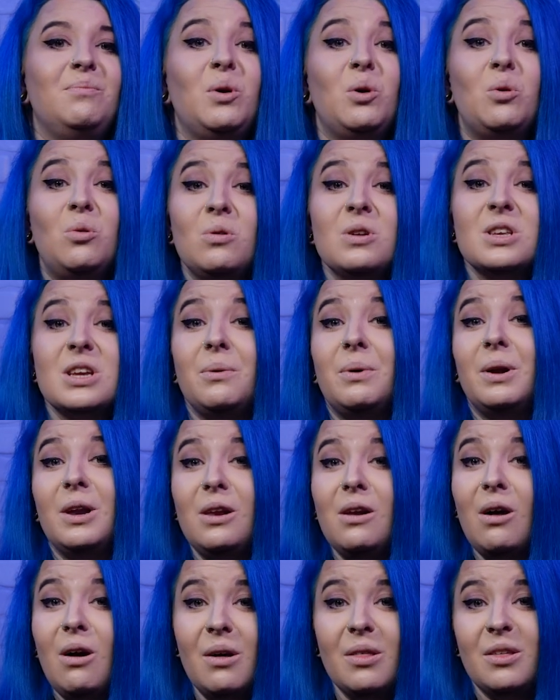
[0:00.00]
Also, a
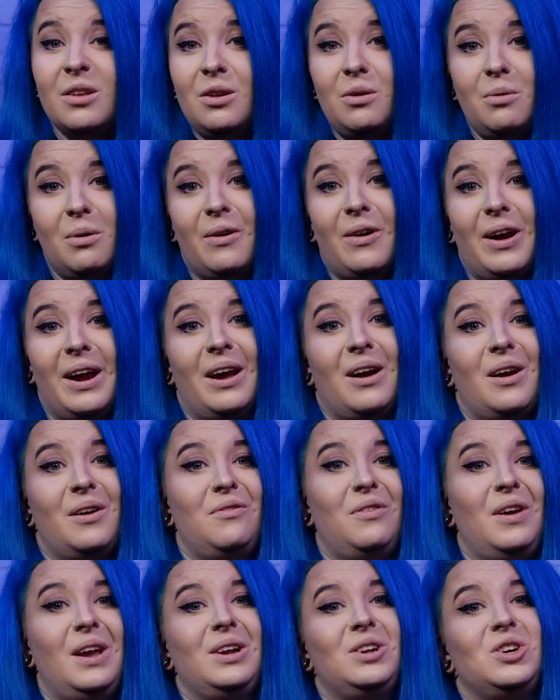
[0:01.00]
lot of the newer AI
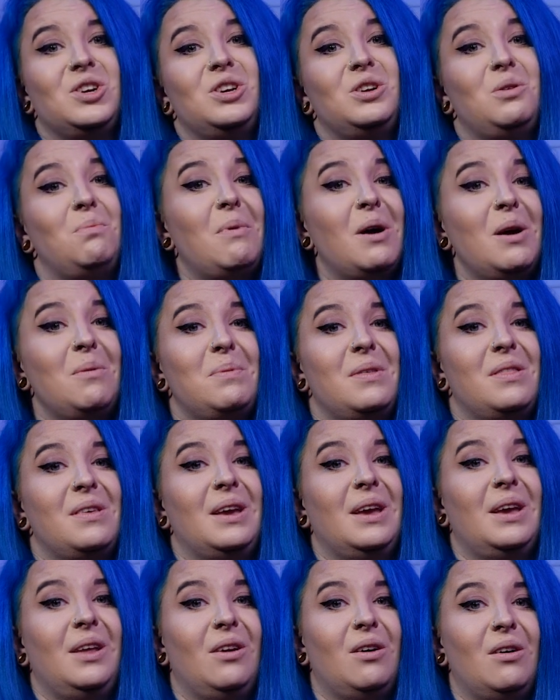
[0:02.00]
features you might be
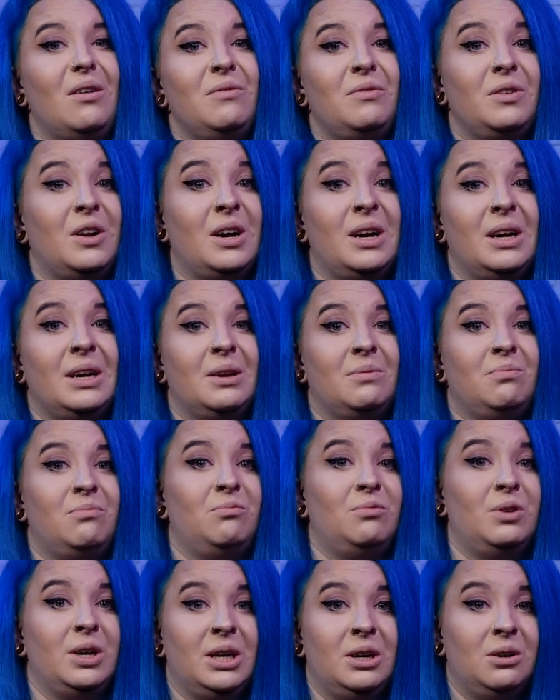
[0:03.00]
thinking of, like
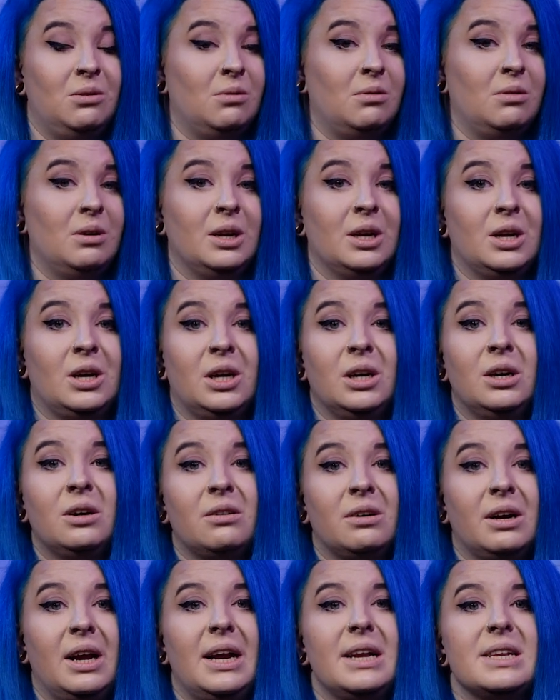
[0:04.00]
Recall and
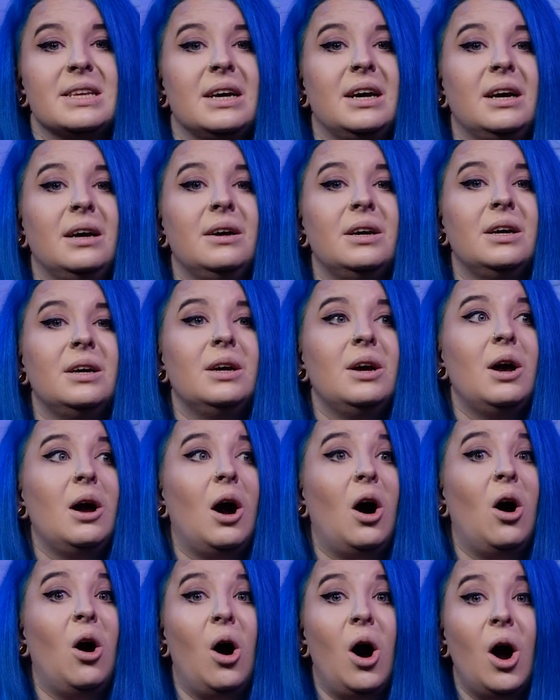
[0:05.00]
Co-Creator,
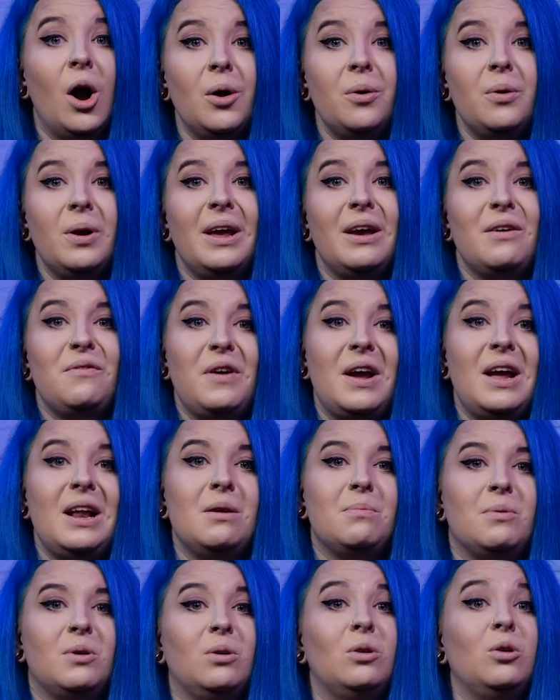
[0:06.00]
are only
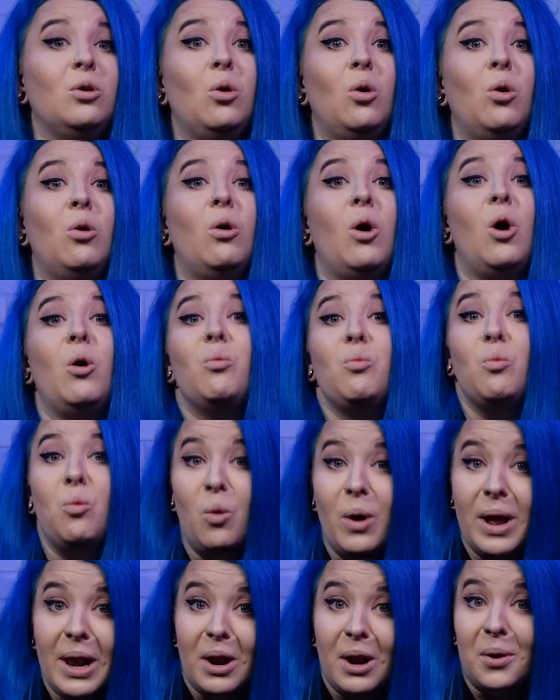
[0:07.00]
available or
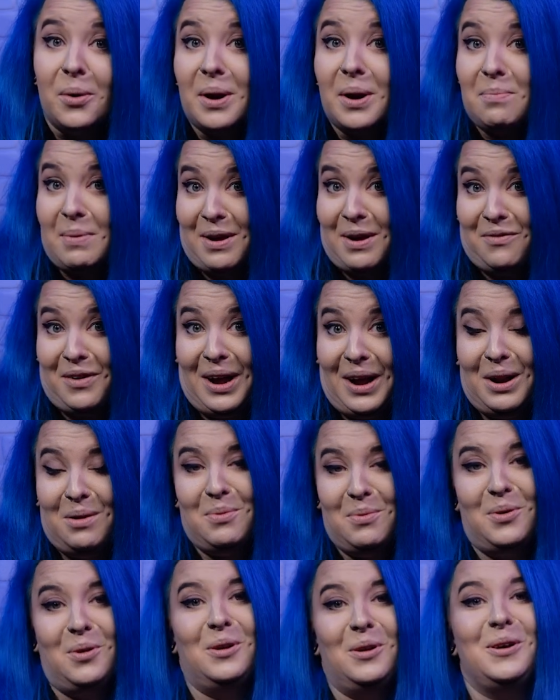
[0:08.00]
will only be
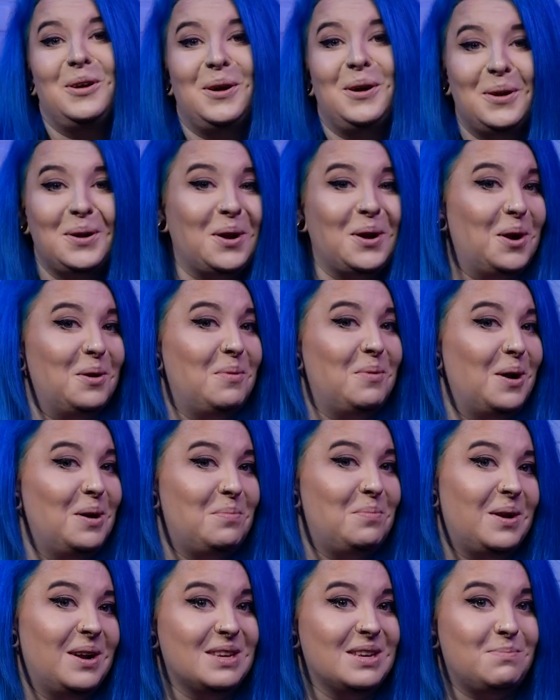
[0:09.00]
available on
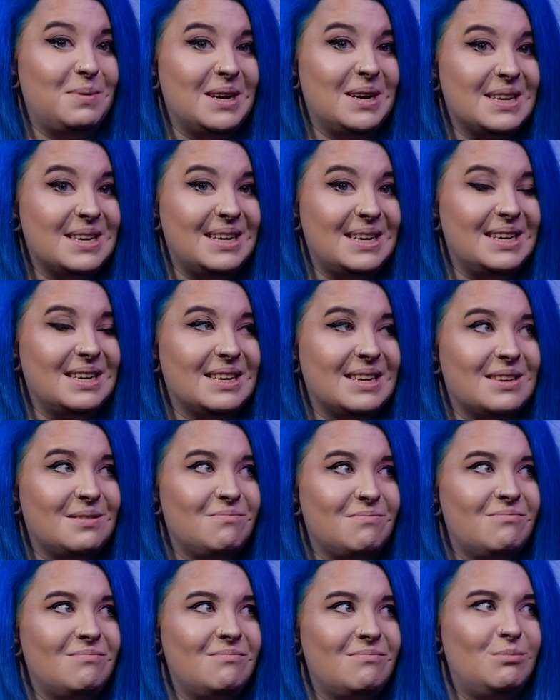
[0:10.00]
Copilot Plus PCs,
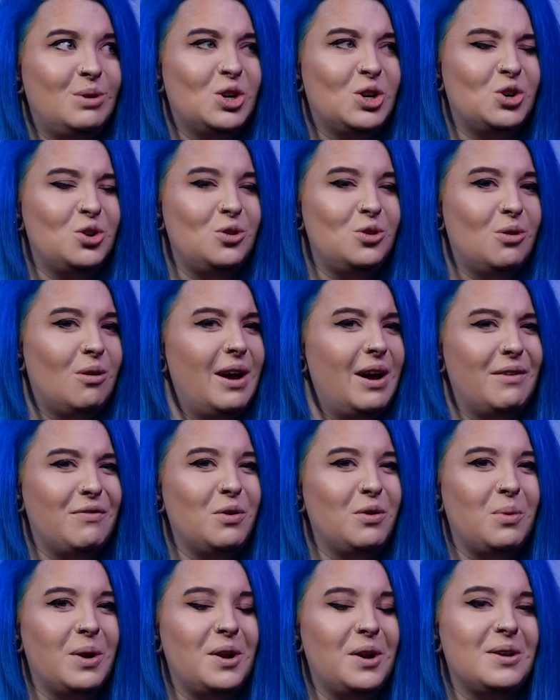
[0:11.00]
which not
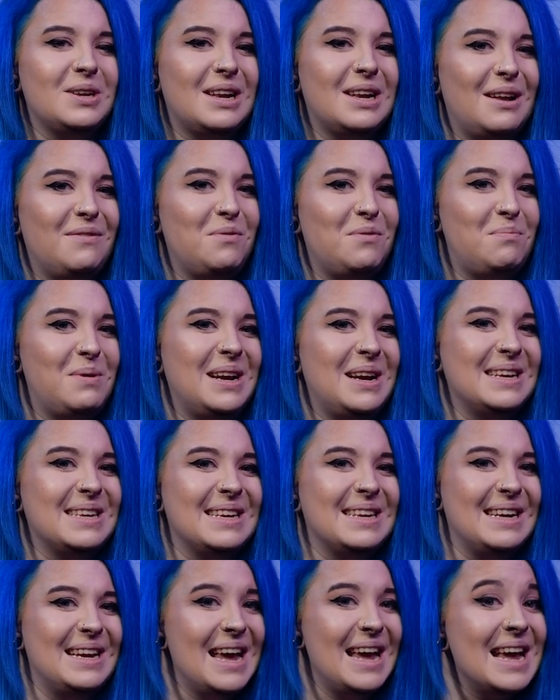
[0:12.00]
every Windows 11
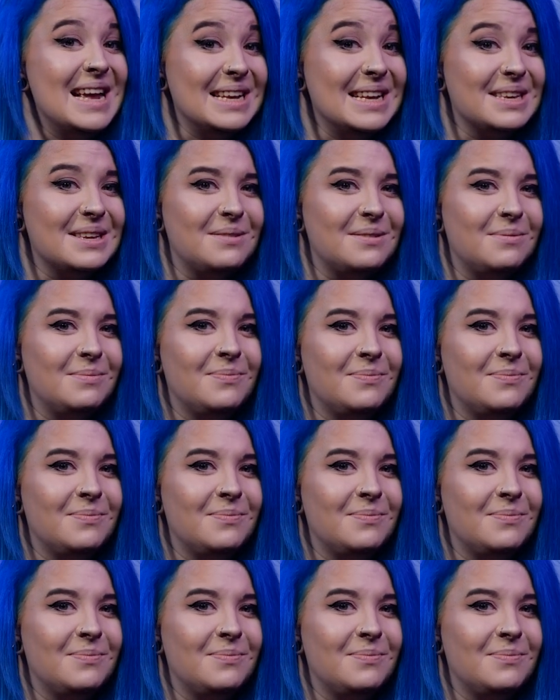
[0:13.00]
PC is.